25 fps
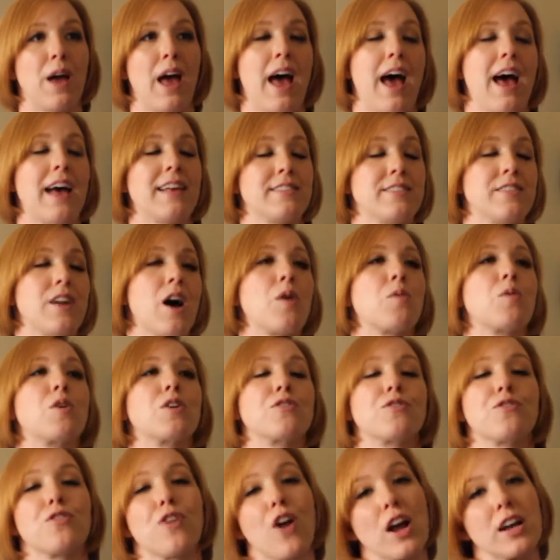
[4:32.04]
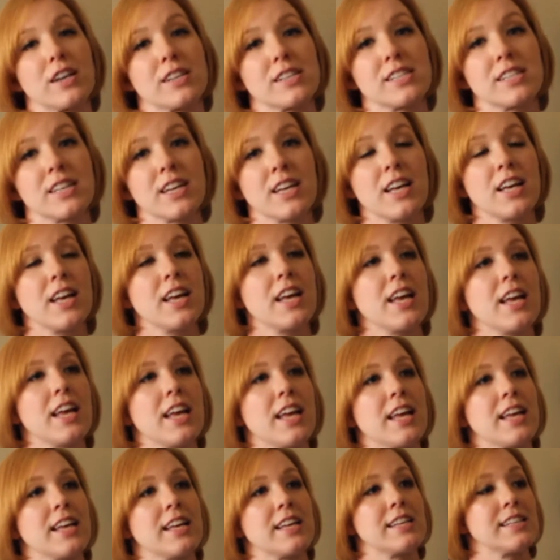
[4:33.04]
has not worked for us,
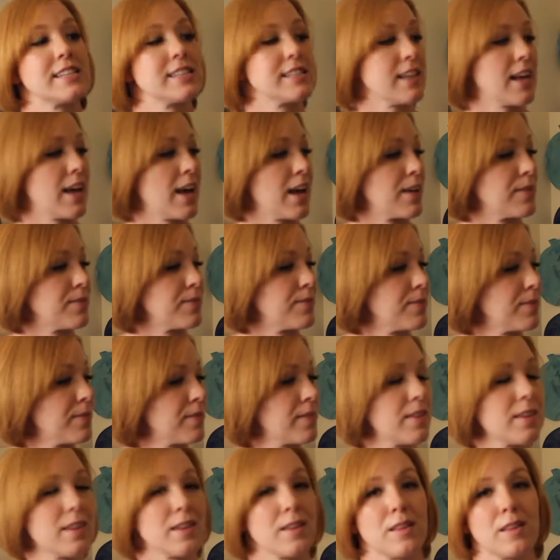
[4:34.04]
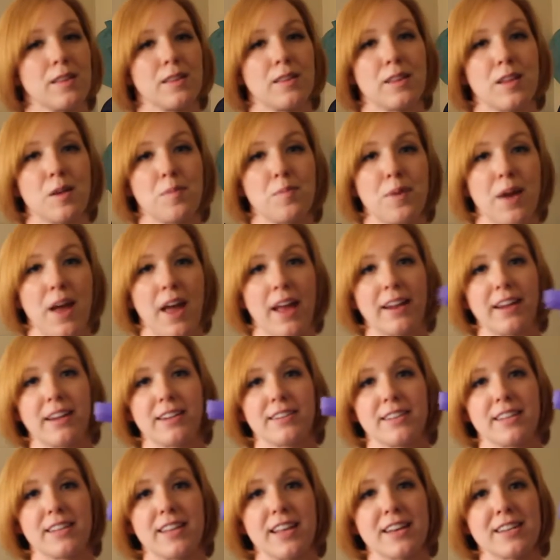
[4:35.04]
is the companion
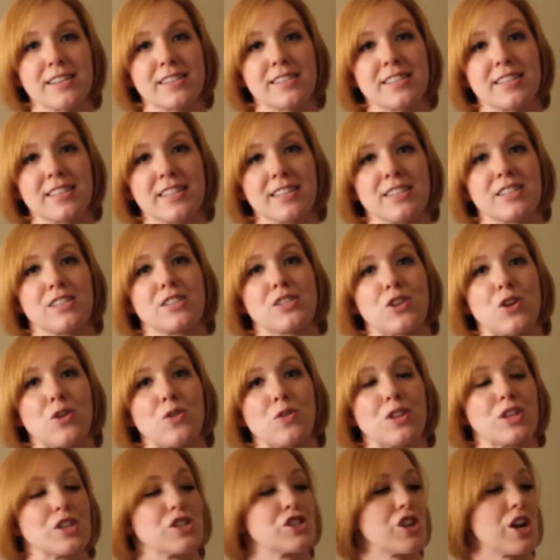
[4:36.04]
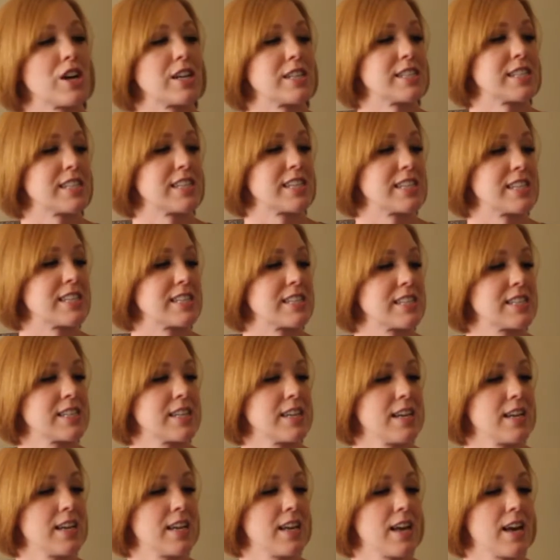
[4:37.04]
to this, so the Johnson's
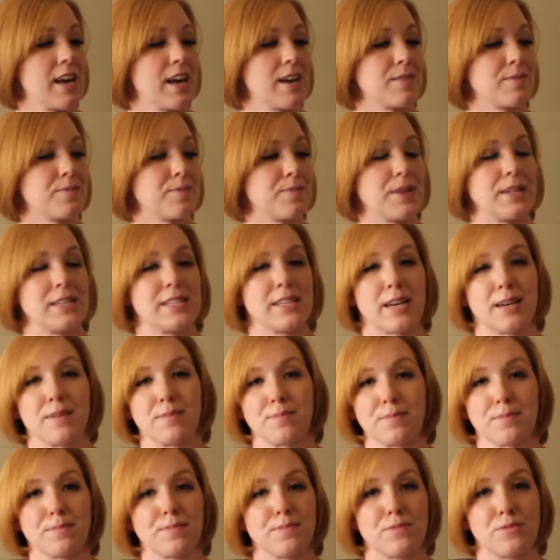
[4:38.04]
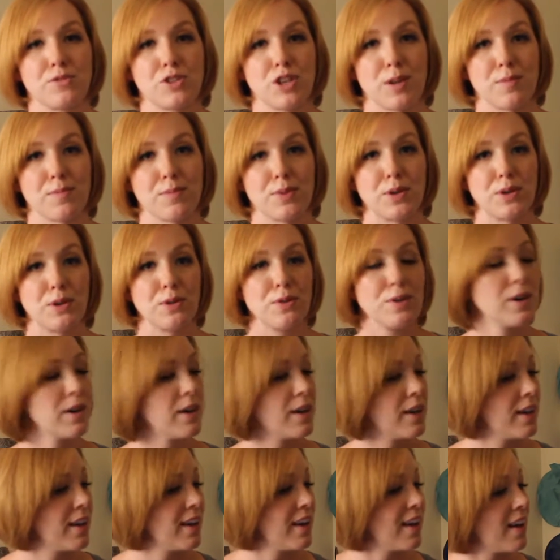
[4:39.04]
Bedtime Shampoo
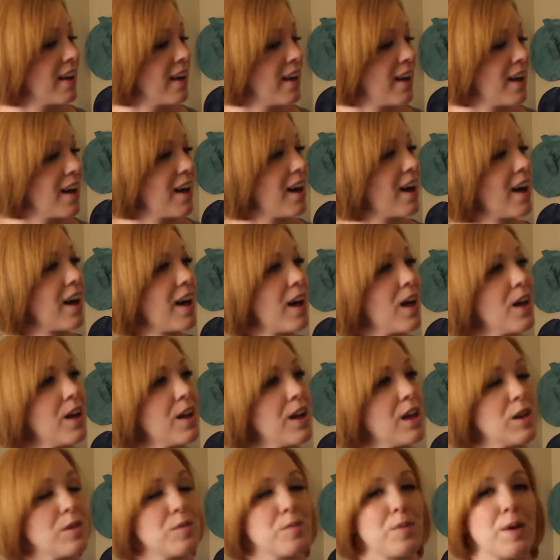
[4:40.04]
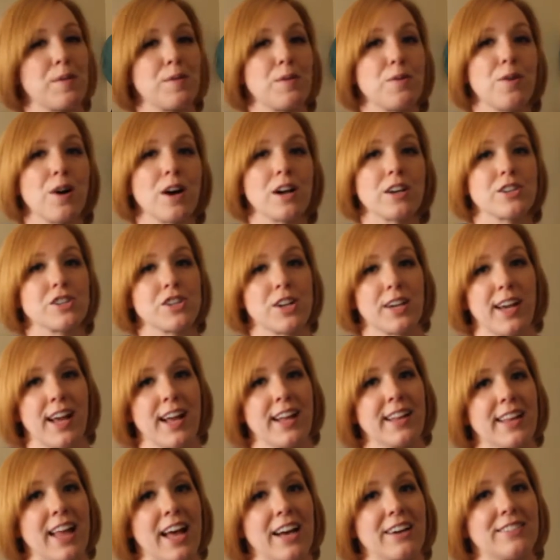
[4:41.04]
and Baby Wash.
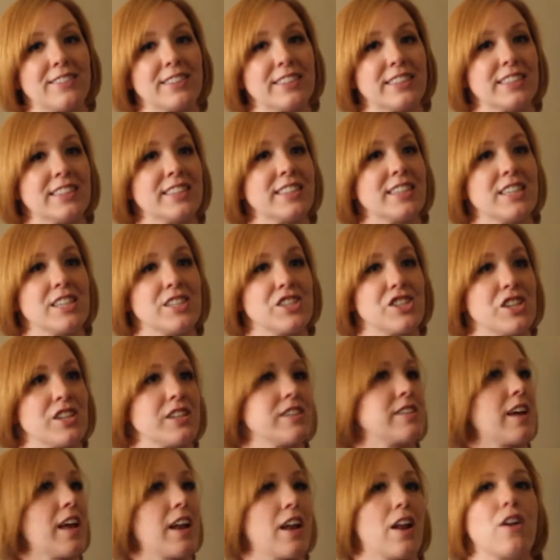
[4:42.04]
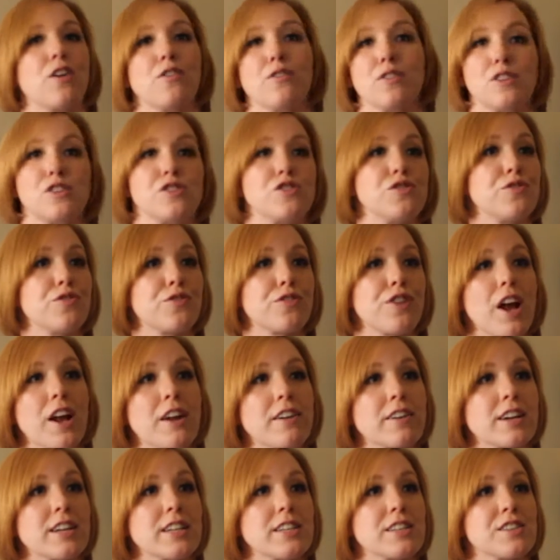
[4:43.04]
Again, that one is just, I don't know if it's too
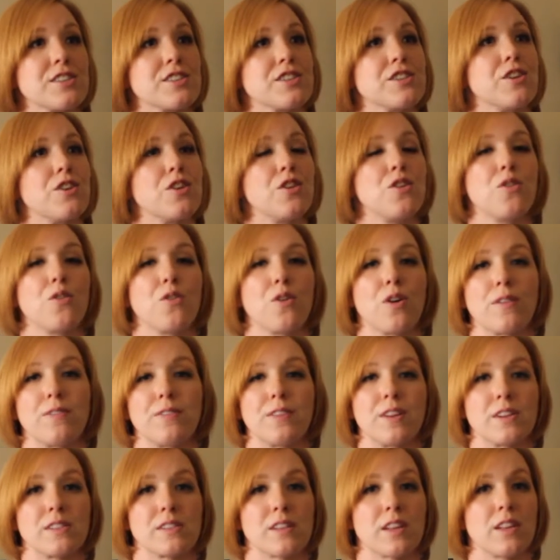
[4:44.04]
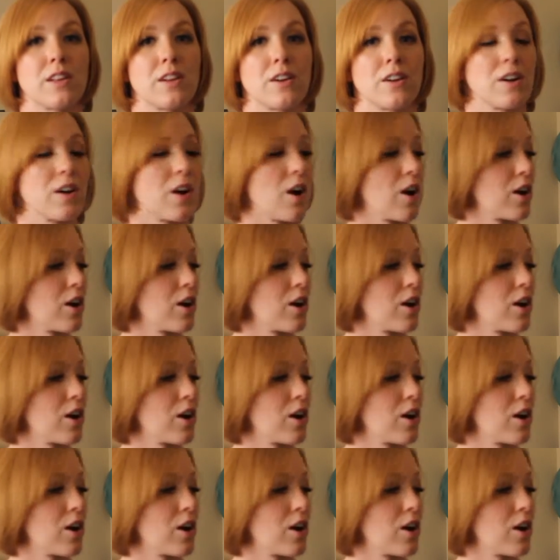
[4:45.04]
fragranced or if there's other